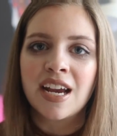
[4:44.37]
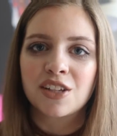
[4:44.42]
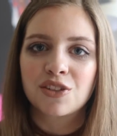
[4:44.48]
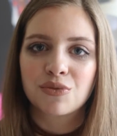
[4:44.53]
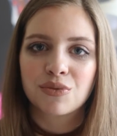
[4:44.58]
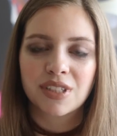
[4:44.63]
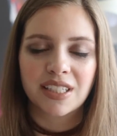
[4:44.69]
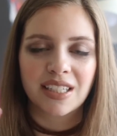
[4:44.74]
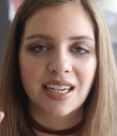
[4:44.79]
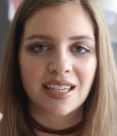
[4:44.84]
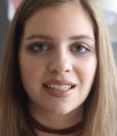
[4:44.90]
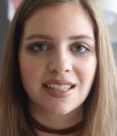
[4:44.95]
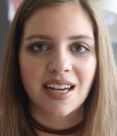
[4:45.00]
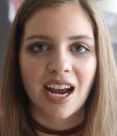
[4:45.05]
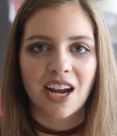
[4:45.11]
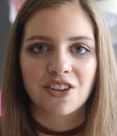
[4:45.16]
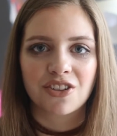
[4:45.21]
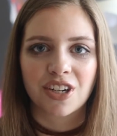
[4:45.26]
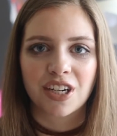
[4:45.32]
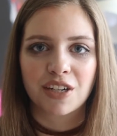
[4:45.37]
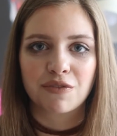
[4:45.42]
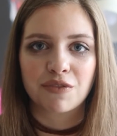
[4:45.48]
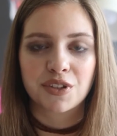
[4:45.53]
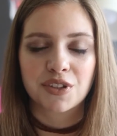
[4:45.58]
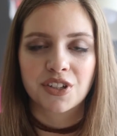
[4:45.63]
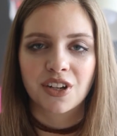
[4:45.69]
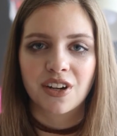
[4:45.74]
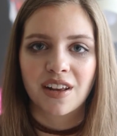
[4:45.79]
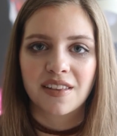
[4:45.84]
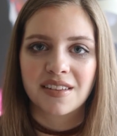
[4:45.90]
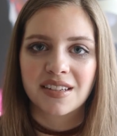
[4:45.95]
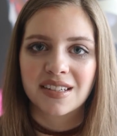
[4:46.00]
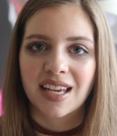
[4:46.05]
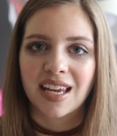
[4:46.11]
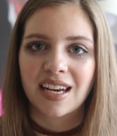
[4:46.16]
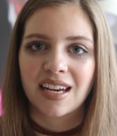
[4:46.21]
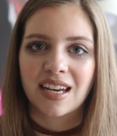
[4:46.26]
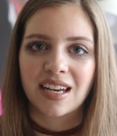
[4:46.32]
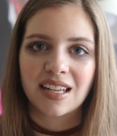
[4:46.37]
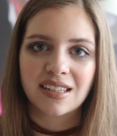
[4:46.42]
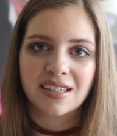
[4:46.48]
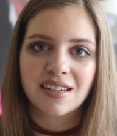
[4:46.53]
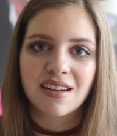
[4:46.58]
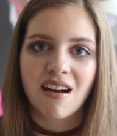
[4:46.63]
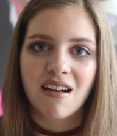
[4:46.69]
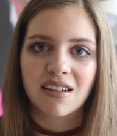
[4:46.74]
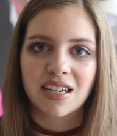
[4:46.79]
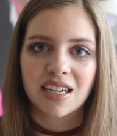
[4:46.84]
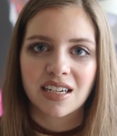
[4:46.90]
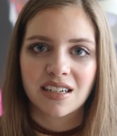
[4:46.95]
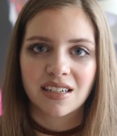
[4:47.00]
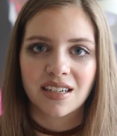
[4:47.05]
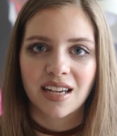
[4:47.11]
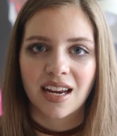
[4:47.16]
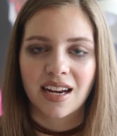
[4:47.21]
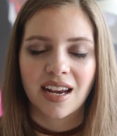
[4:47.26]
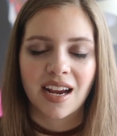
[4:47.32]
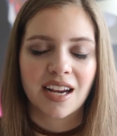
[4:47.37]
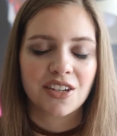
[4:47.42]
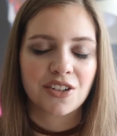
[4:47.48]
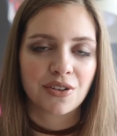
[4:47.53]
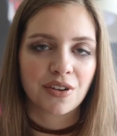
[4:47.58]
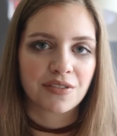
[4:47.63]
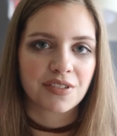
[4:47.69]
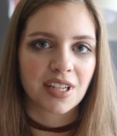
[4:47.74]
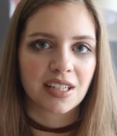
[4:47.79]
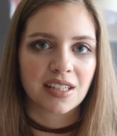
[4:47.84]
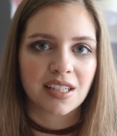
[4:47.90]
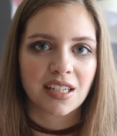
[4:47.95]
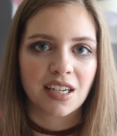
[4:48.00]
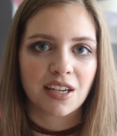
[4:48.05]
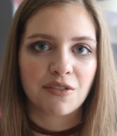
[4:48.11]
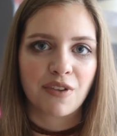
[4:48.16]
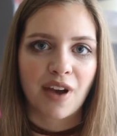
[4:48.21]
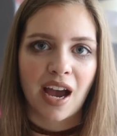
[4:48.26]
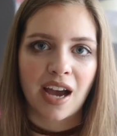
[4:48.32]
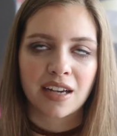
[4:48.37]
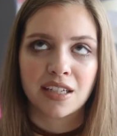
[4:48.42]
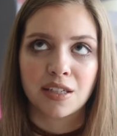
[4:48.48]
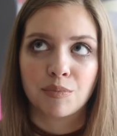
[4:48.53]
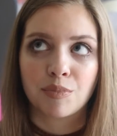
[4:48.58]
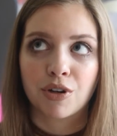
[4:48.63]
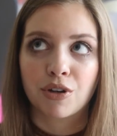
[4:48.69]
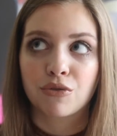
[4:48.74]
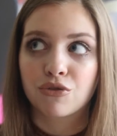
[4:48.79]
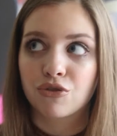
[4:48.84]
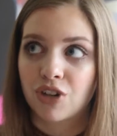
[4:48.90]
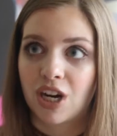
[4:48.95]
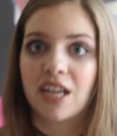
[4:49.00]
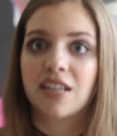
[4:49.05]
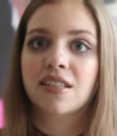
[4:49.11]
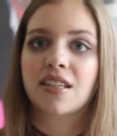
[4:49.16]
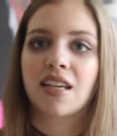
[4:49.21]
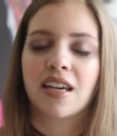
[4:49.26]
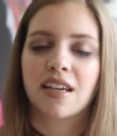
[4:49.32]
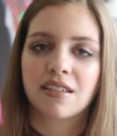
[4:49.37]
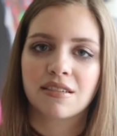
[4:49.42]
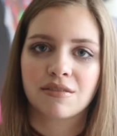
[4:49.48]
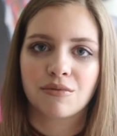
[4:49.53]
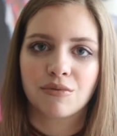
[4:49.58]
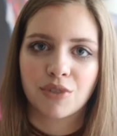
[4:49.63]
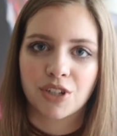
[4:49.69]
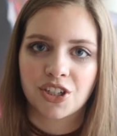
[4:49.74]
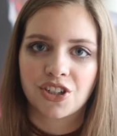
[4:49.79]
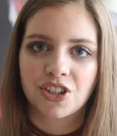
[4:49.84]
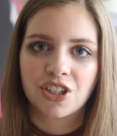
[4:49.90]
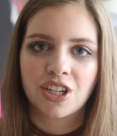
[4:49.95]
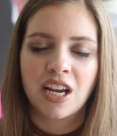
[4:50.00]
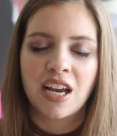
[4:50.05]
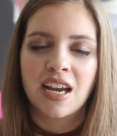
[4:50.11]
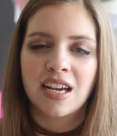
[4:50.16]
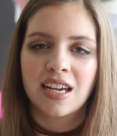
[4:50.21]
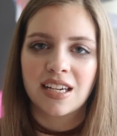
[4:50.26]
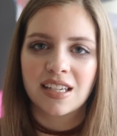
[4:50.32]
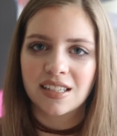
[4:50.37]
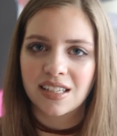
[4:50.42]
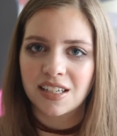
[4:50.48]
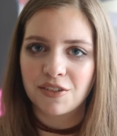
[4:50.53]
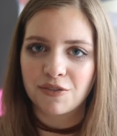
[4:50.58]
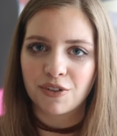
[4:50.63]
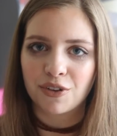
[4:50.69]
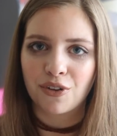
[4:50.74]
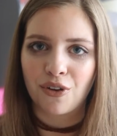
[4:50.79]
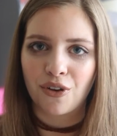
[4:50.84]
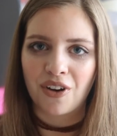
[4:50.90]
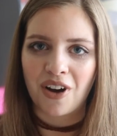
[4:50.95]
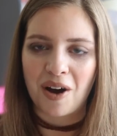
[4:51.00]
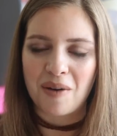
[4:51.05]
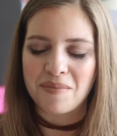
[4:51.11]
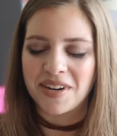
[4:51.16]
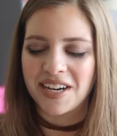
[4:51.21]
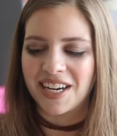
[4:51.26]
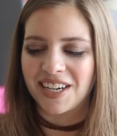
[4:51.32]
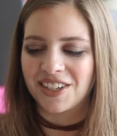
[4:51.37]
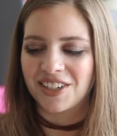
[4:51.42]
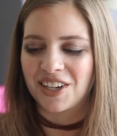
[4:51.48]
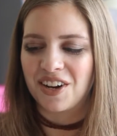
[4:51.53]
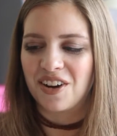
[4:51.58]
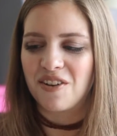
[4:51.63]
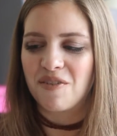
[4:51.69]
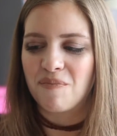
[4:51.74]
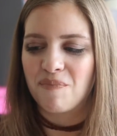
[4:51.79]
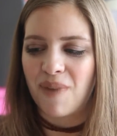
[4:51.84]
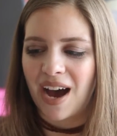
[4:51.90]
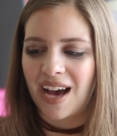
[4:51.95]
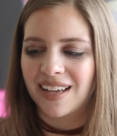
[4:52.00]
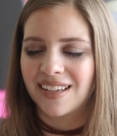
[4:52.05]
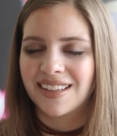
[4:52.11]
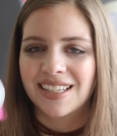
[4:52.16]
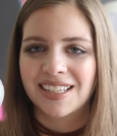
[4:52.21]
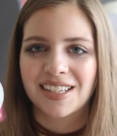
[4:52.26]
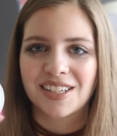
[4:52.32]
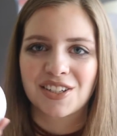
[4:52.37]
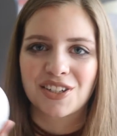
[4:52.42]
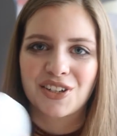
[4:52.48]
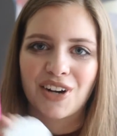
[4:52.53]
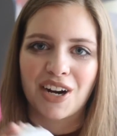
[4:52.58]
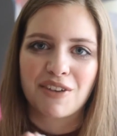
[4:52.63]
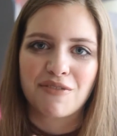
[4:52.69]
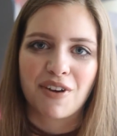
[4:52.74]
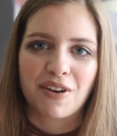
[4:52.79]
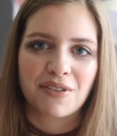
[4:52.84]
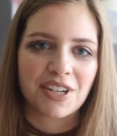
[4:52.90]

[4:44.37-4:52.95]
It's really nice and hydrating, feels good on the skin, and it's non-irritating. I do have sensitive, acne prone, dry skin, which is a difficult combination, but this is a great